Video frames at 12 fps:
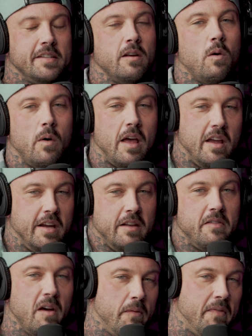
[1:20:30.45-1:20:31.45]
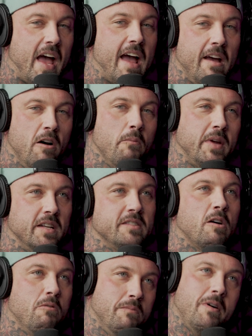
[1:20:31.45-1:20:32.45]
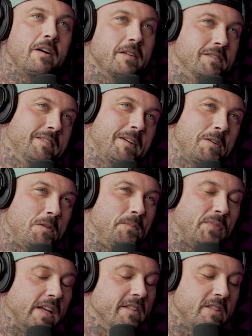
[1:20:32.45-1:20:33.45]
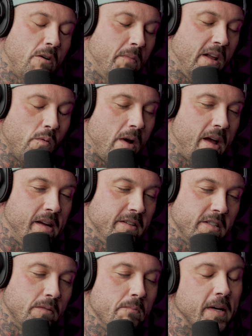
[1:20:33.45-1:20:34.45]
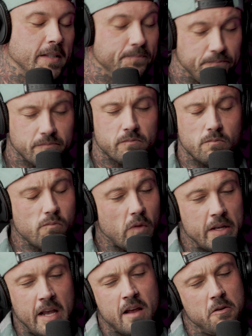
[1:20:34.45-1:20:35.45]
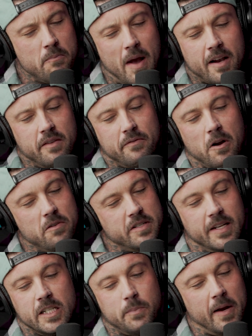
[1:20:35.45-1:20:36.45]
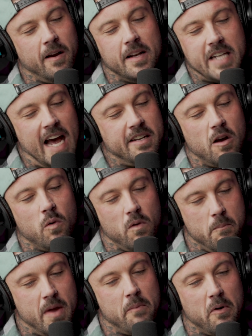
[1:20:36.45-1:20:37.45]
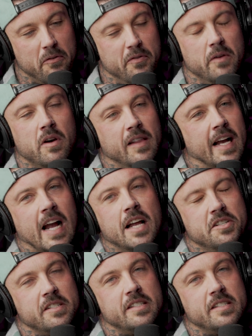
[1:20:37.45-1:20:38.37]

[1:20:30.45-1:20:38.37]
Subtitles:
so that helped me so much, though, in so many ways. But, yeah, dude, my conversion experience, I don't remember feeling like